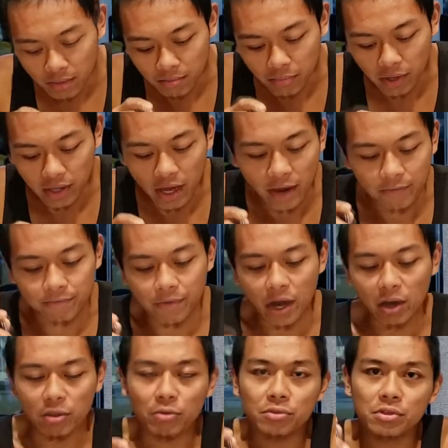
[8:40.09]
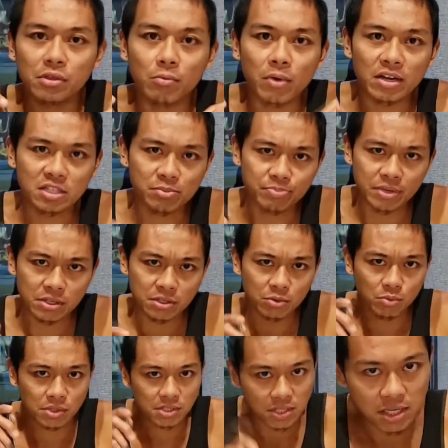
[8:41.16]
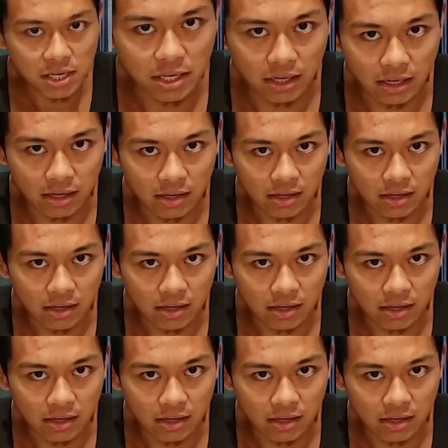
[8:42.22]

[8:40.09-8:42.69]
but I followed the recipe to a T.